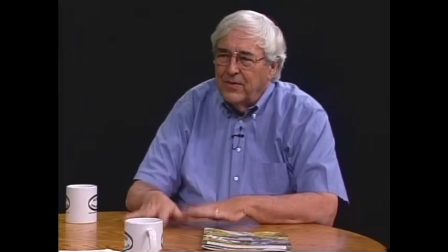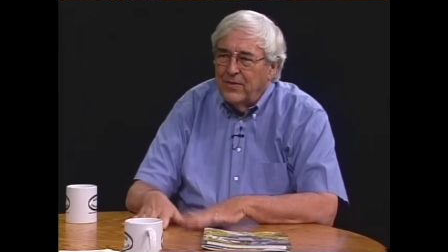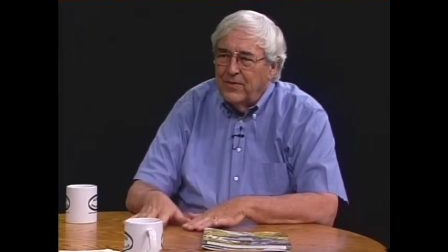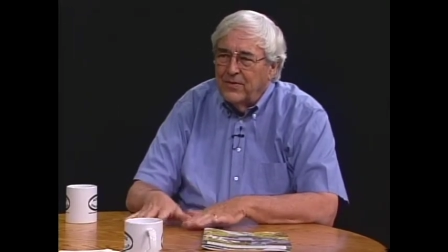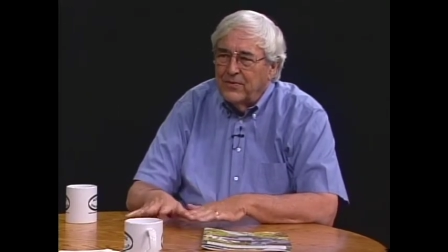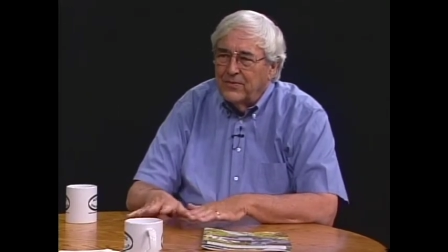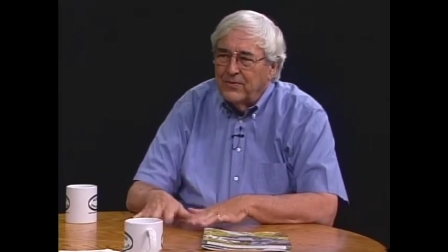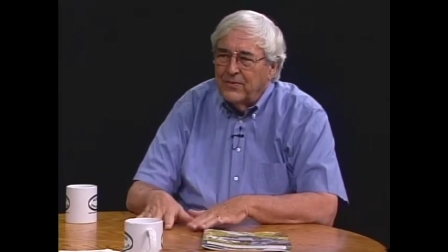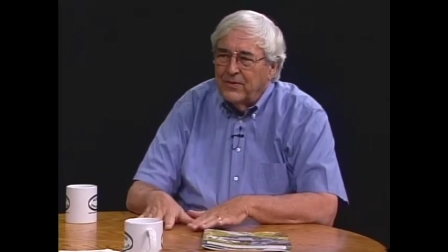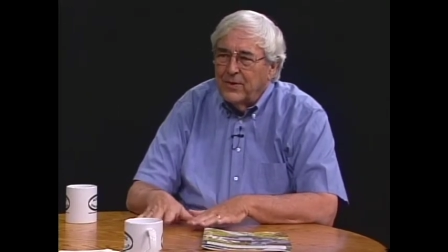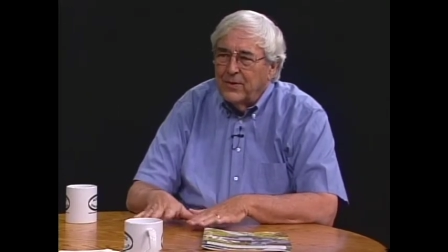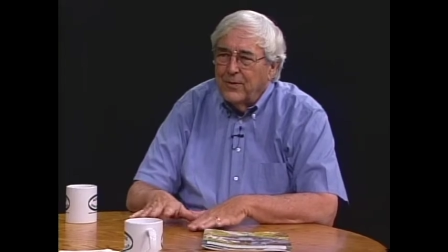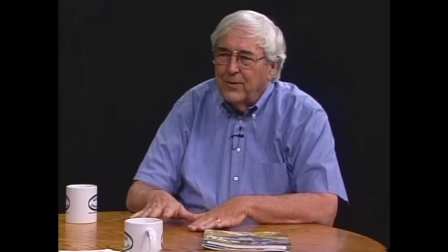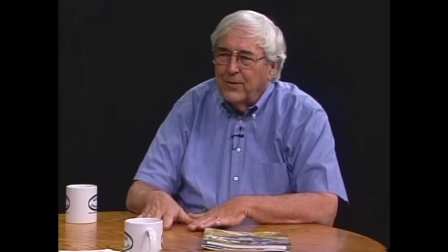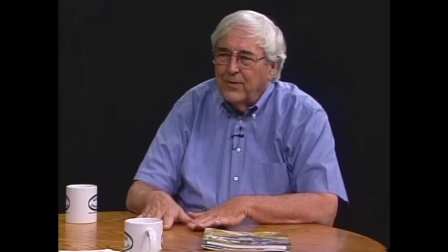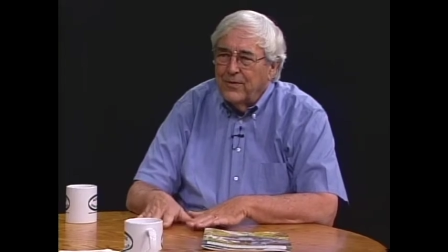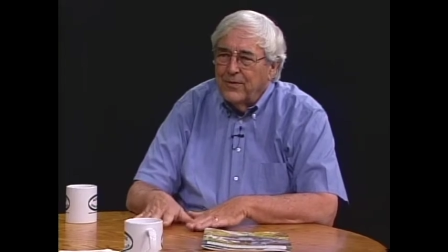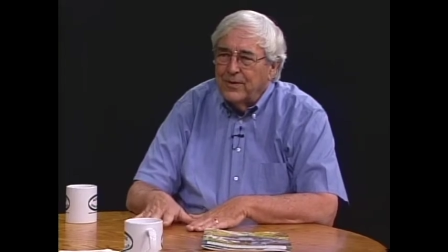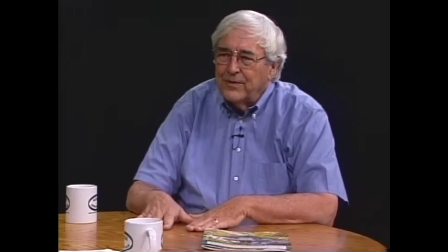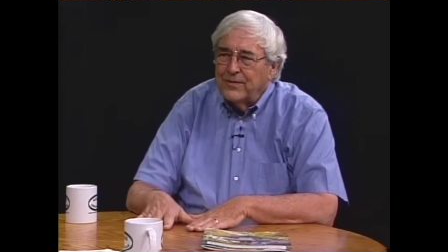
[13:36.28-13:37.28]
so
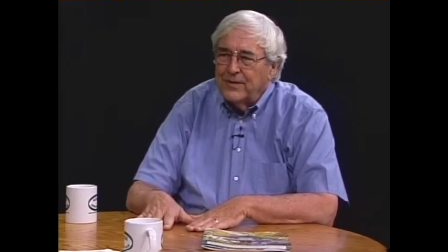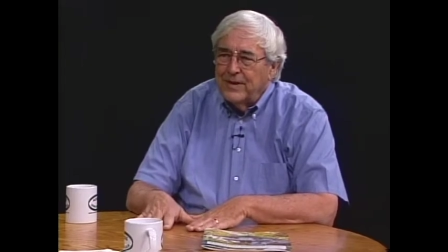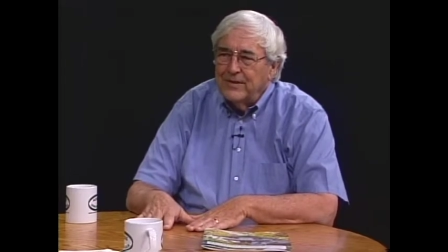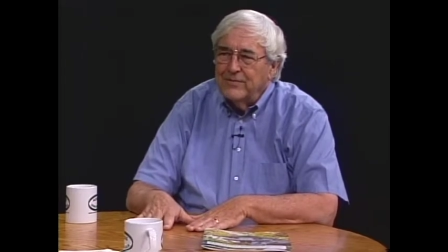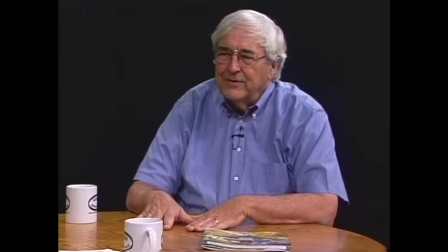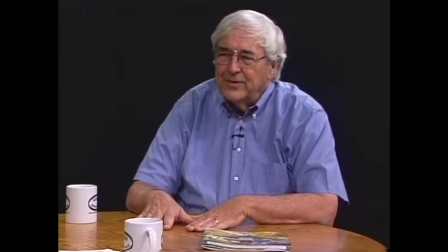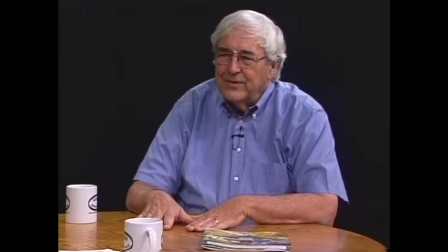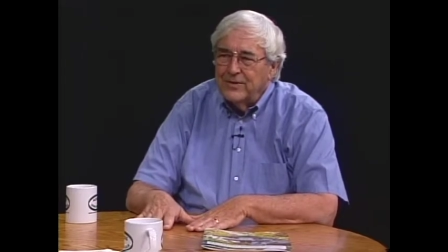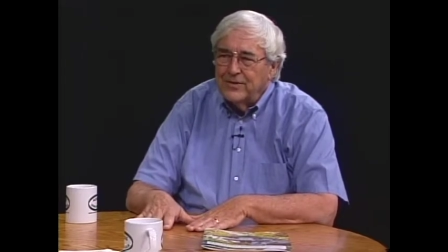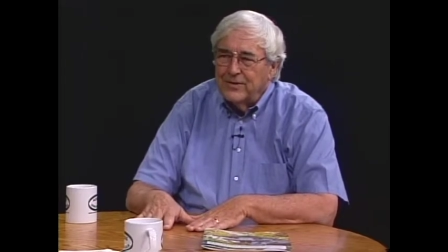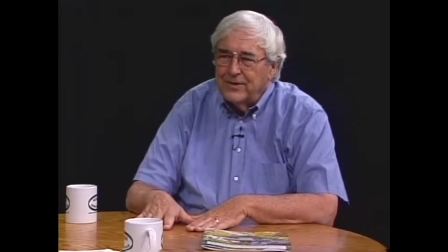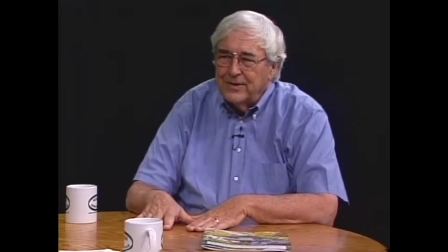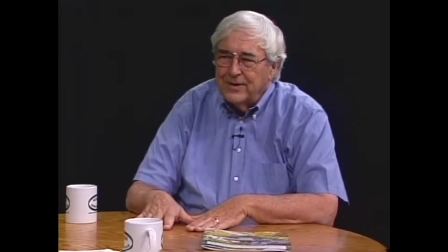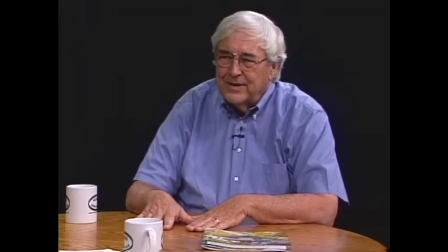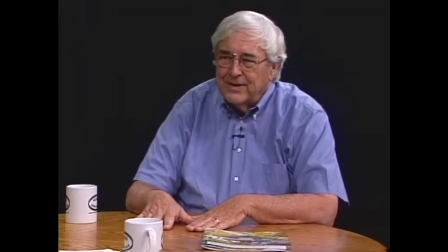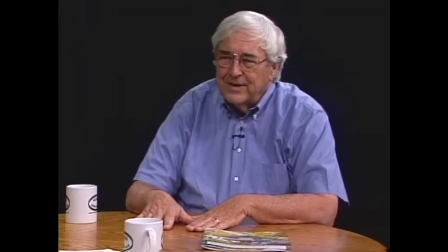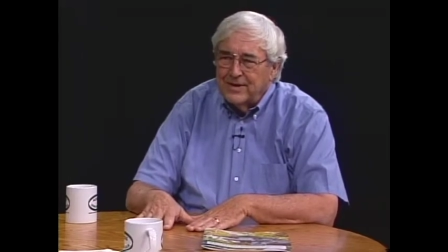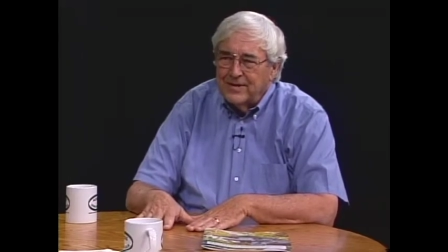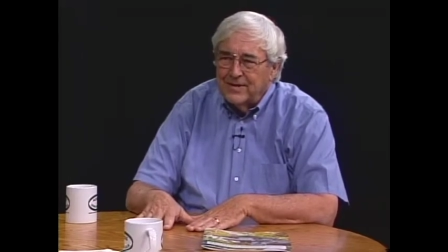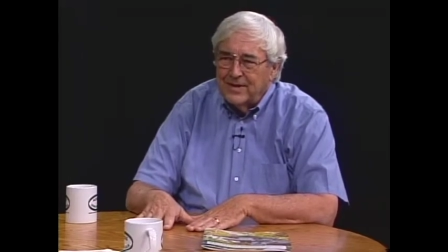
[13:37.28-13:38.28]
this
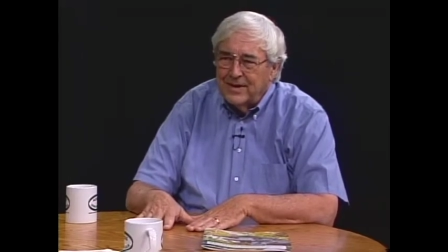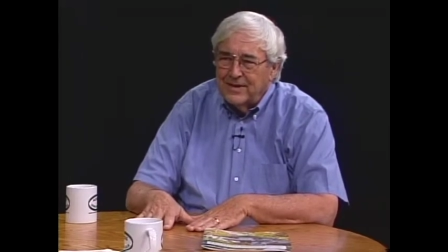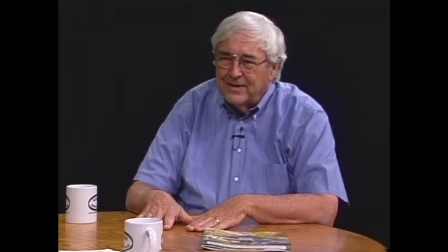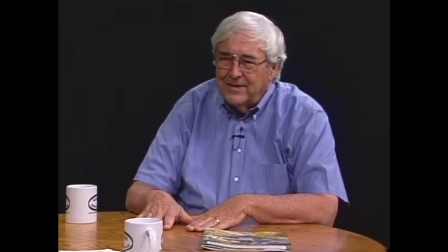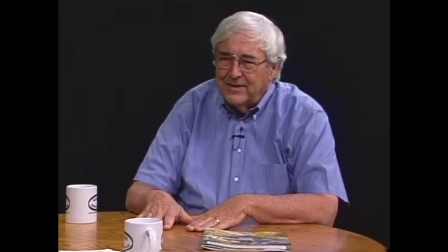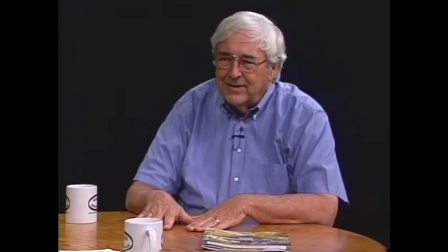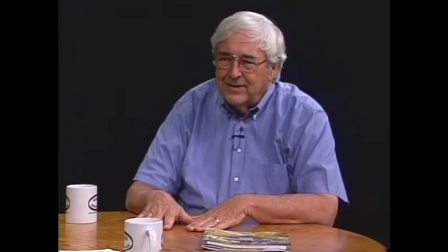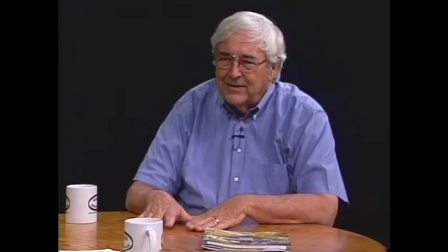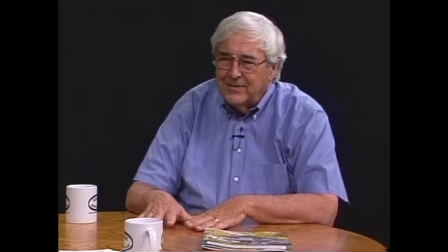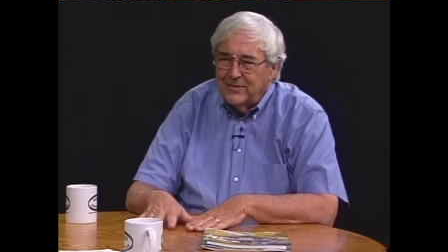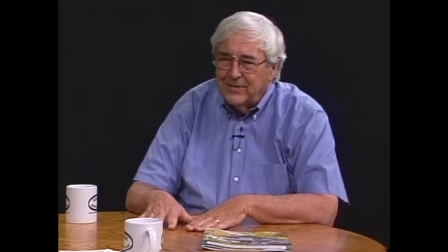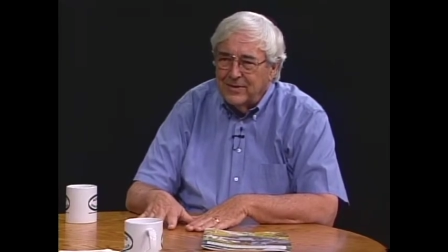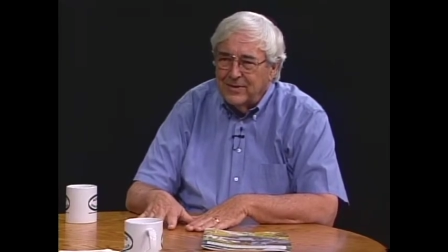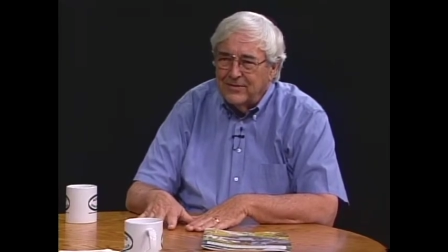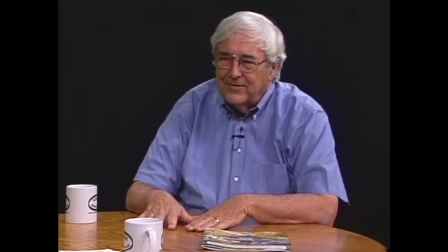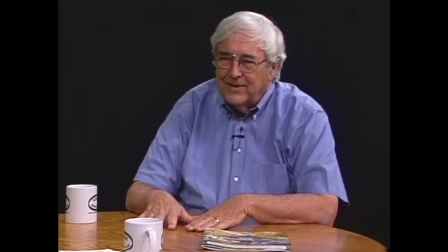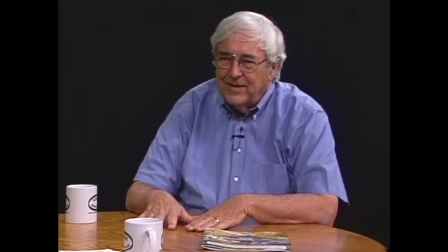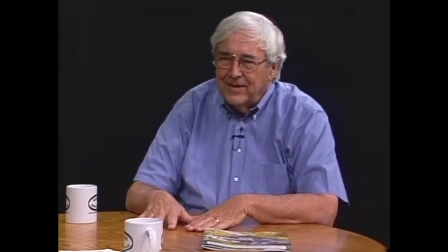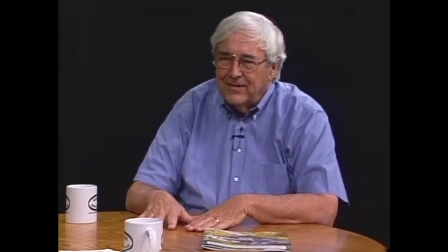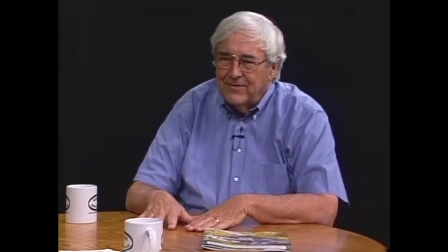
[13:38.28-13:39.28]
inventory in
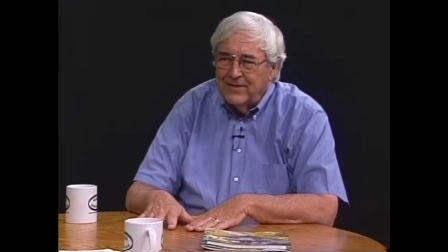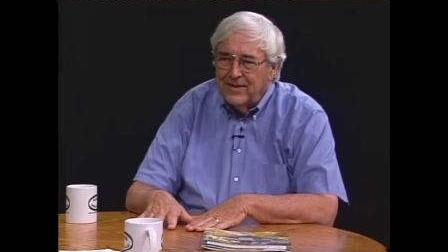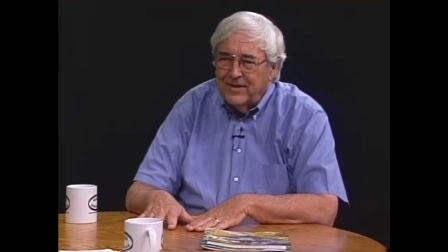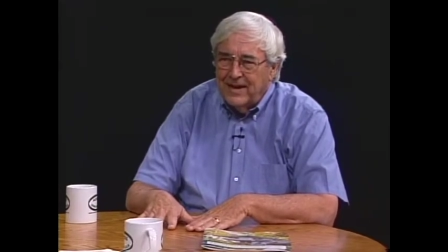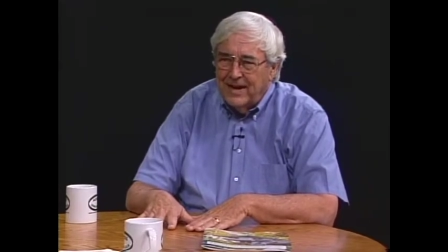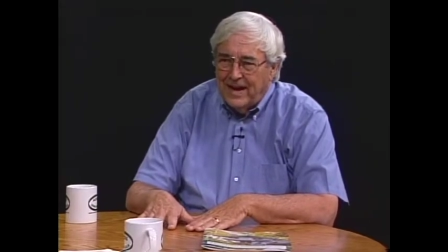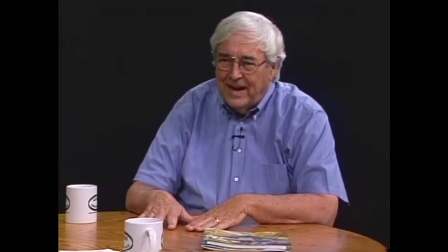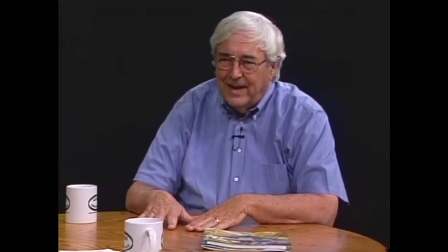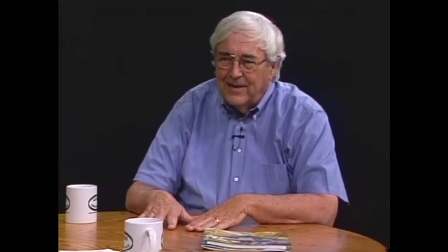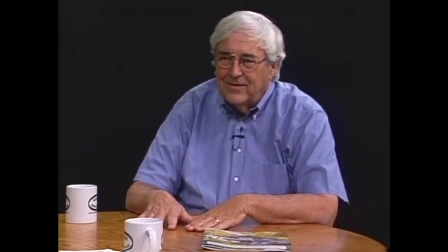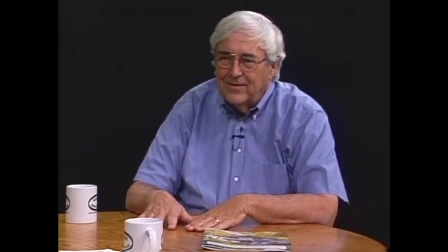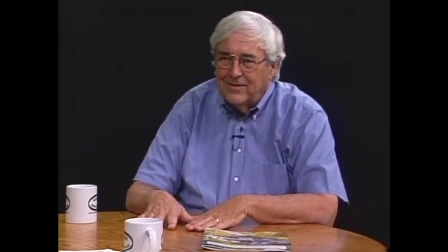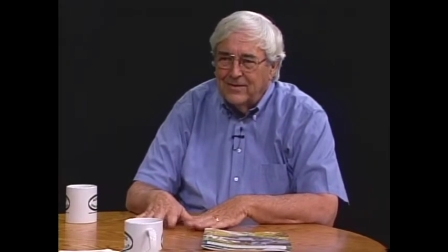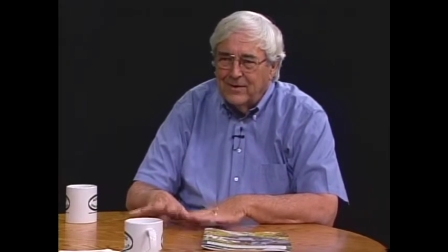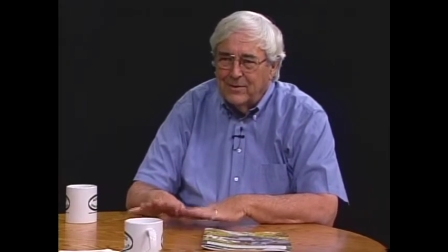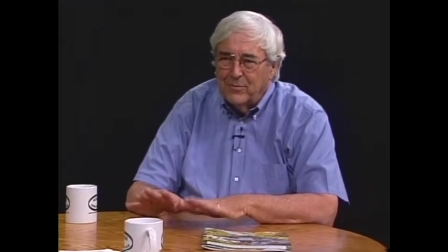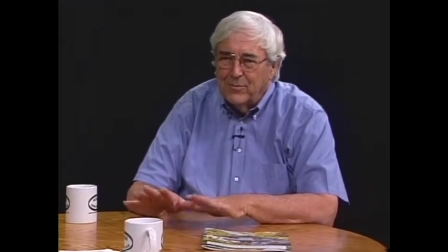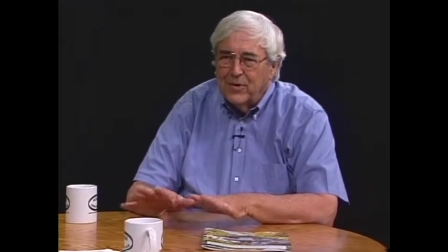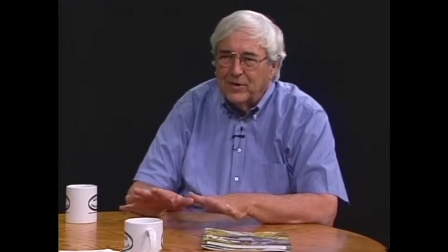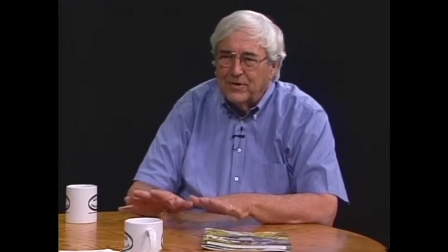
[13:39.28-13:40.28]
1925 had the
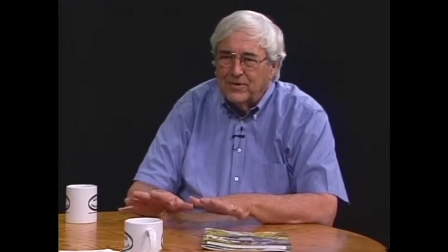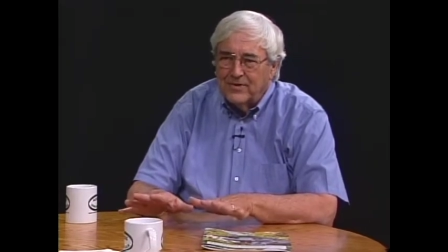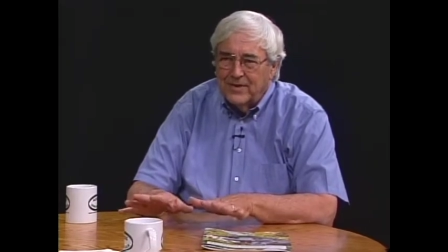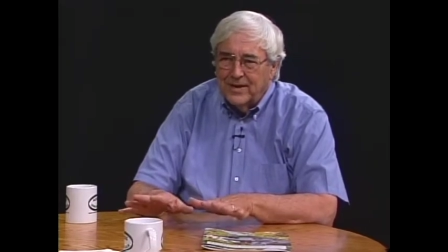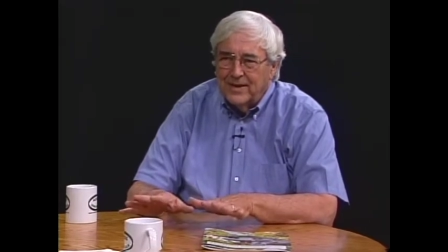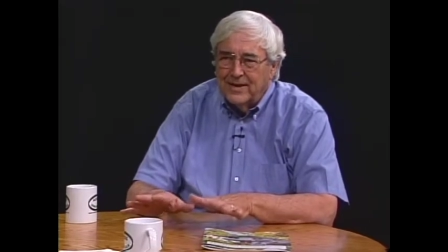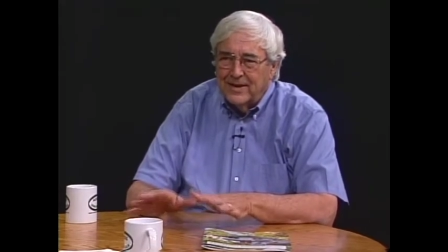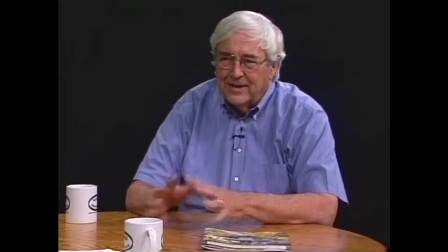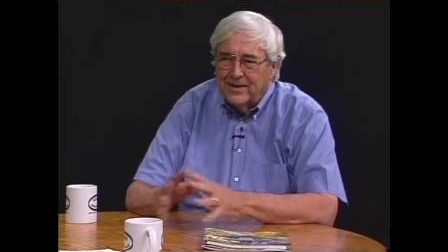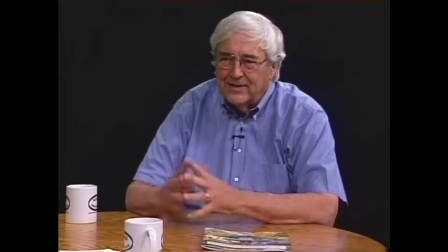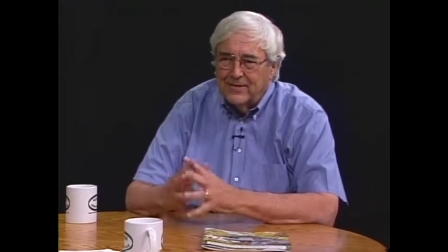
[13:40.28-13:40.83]
books in it,